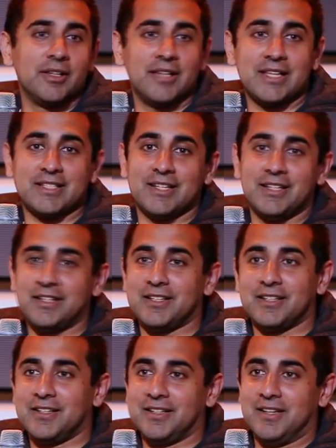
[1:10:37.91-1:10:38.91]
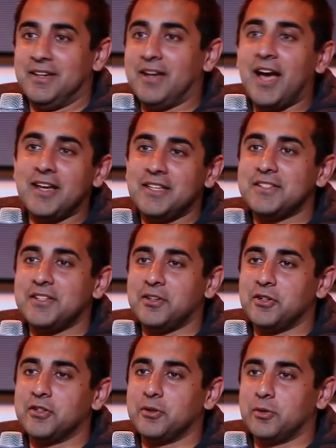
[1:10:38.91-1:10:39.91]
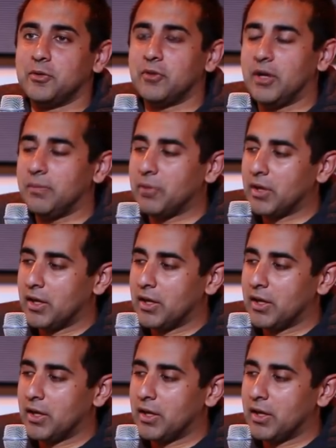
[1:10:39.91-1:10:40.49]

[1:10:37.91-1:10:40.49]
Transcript: That's not easy to do, right?